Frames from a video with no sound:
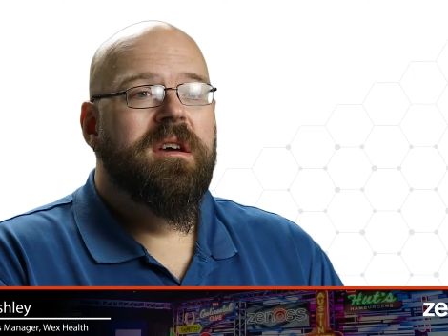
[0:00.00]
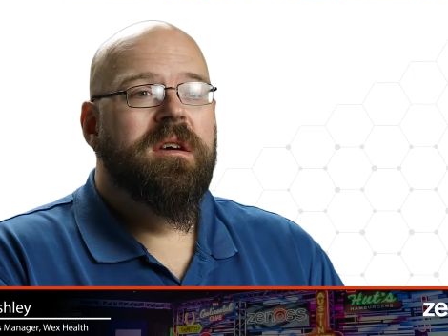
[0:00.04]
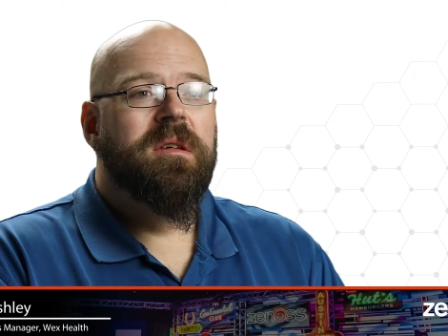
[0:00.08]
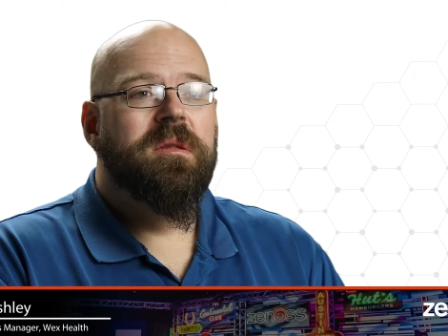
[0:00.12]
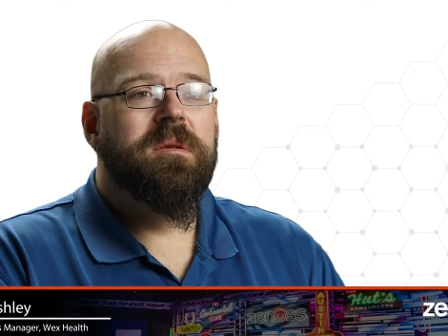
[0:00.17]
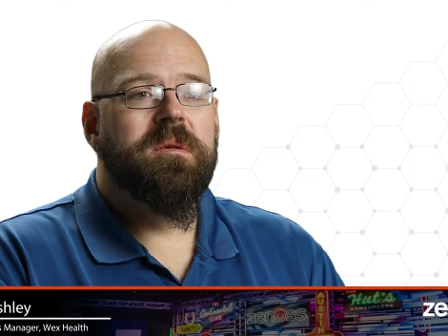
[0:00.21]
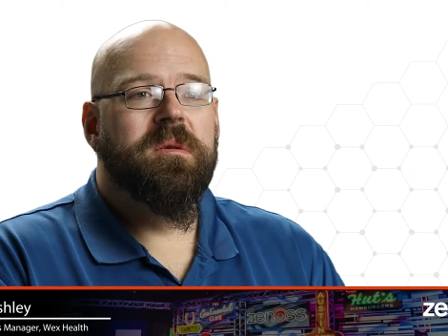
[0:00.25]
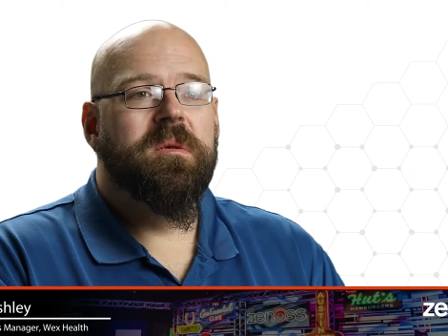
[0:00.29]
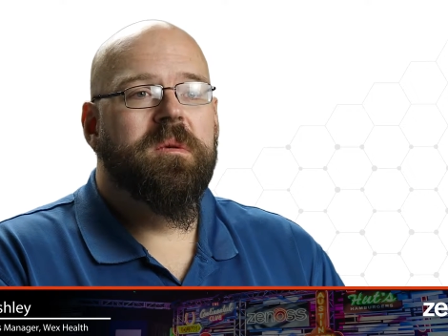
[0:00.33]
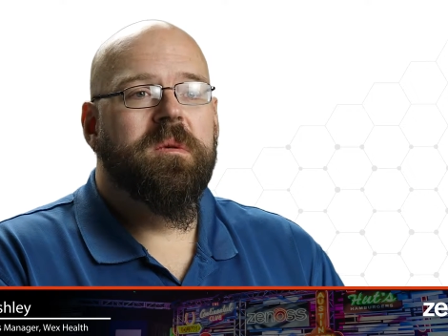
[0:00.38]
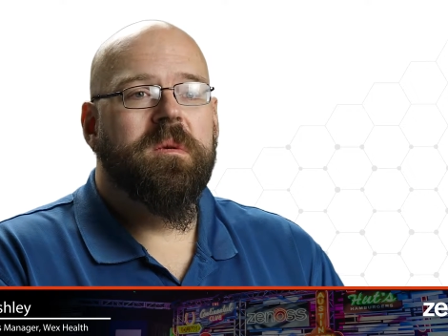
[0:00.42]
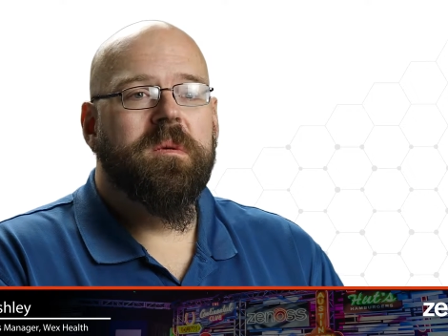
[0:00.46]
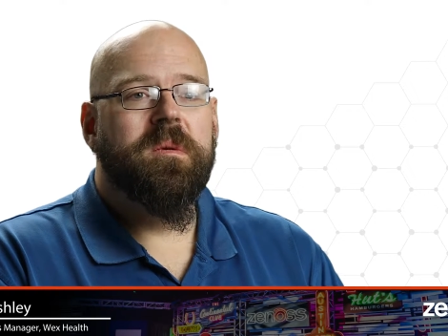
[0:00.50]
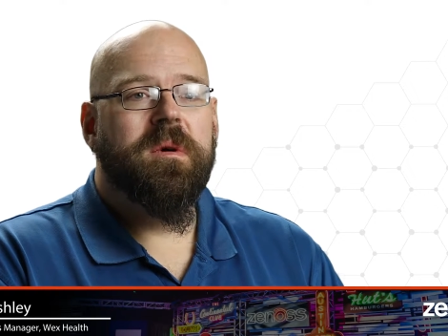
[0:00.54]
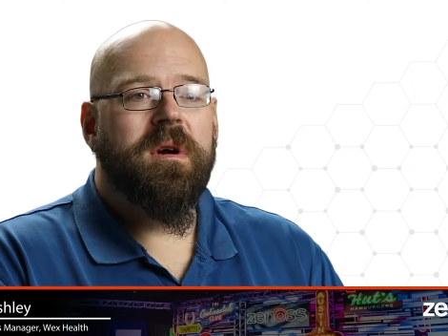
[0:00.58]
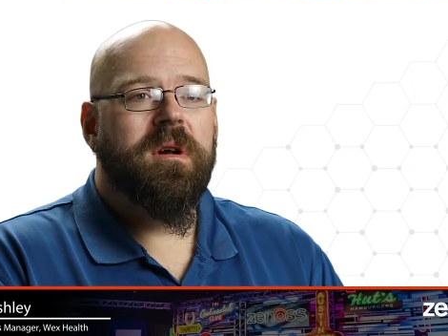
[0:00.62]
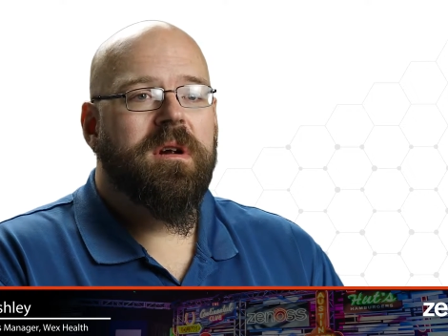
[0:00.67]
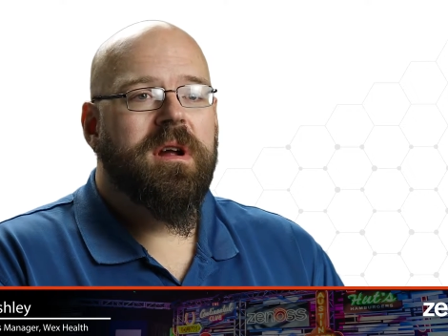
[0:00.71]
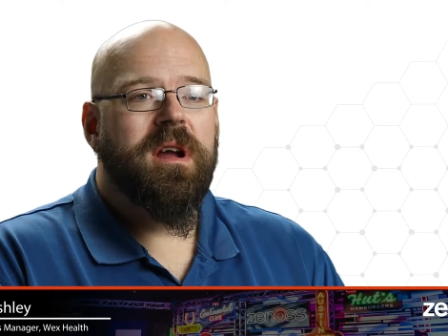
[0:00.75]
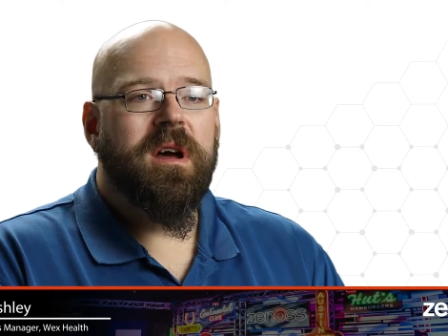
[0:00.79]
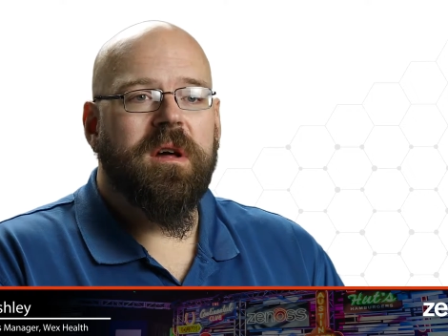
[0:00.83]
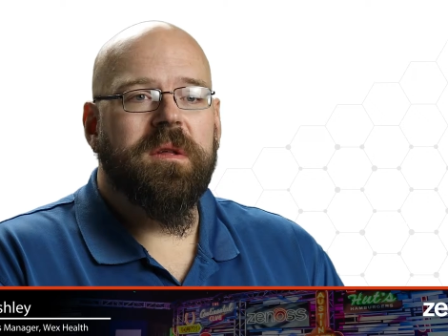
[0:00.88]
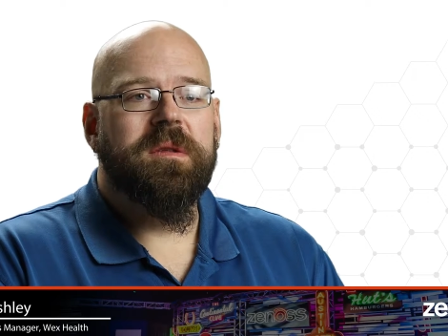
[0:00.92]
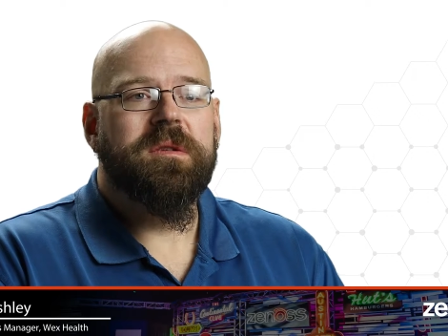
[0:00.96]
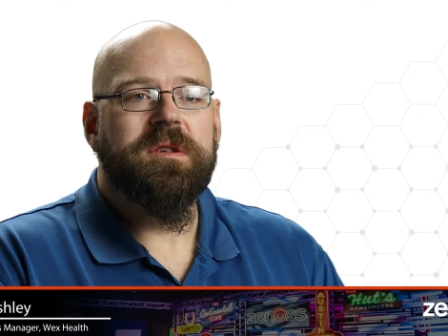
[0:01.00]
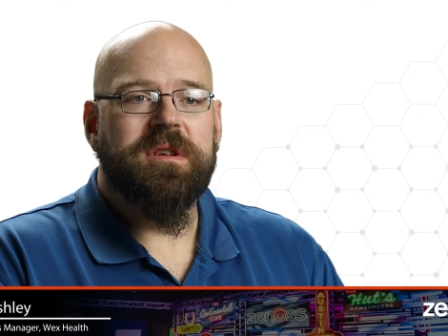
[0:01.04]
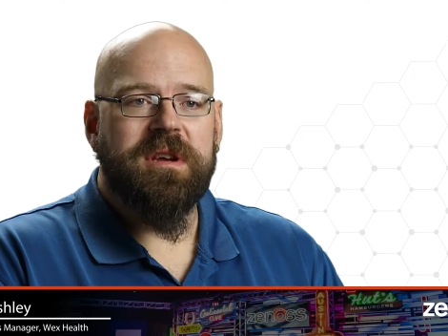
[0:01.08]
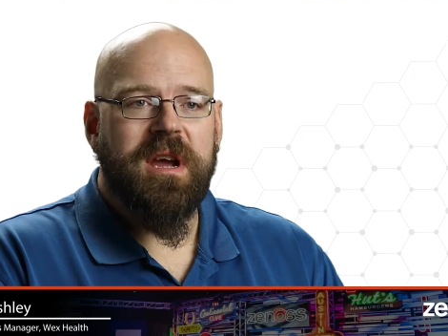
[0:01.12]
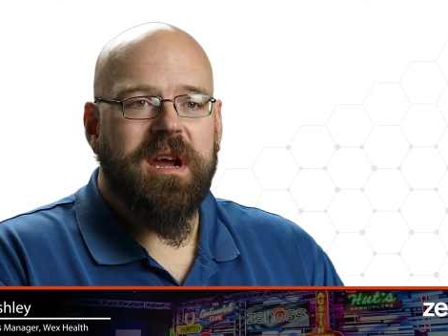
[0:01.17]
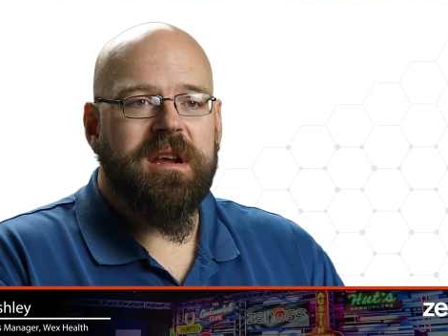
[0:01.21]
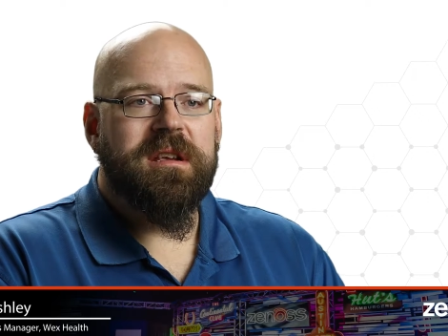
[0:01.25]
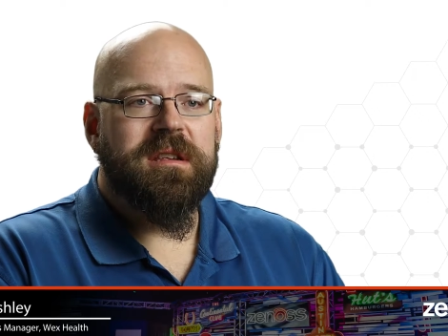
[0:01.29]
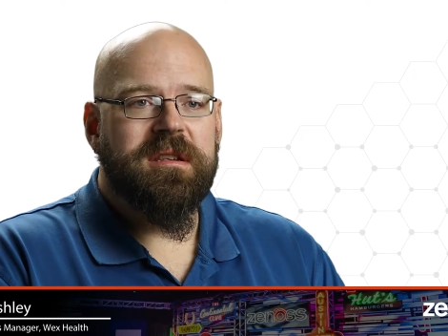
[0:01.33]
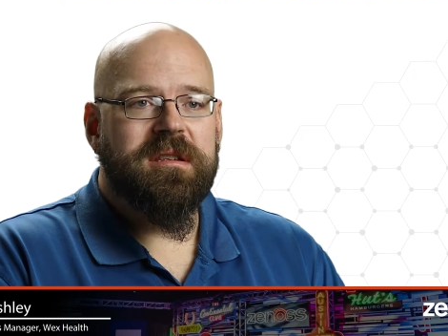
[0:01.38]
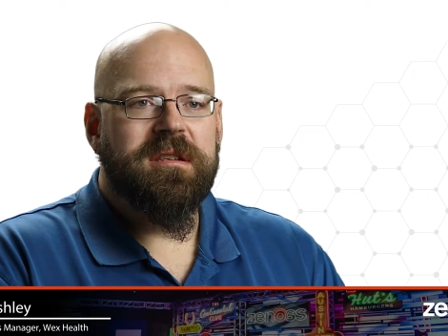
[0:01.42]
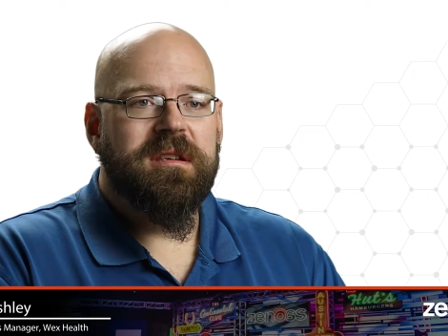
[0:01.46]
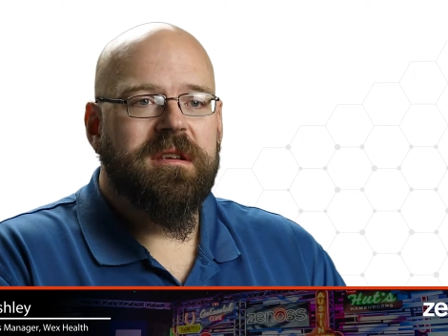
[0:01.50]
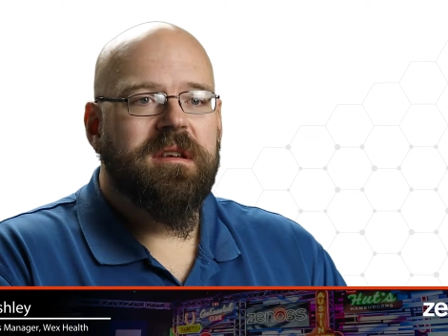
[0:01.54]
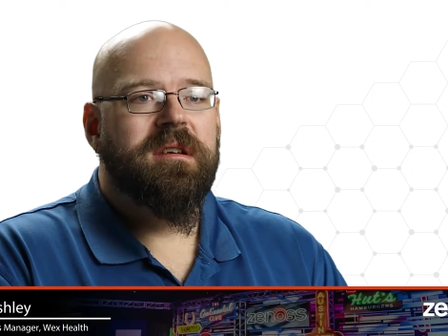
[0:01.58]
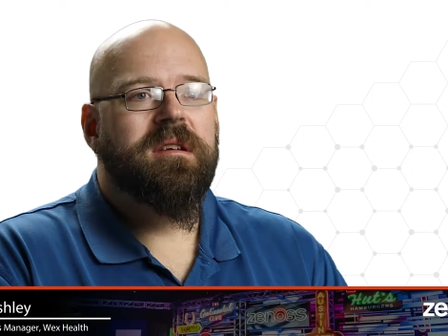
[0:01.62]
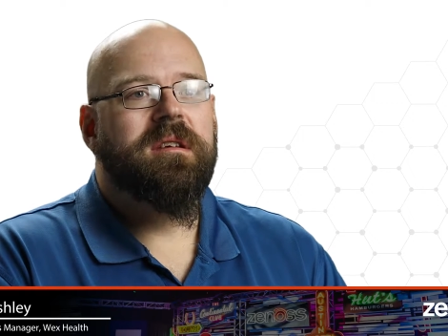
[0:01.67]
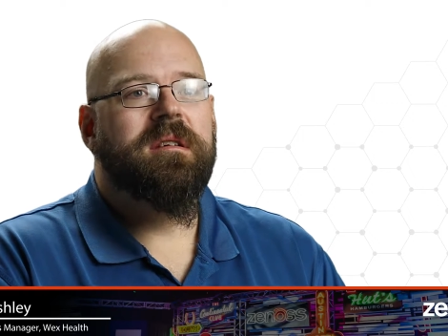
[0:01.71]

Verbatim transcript: through our health checks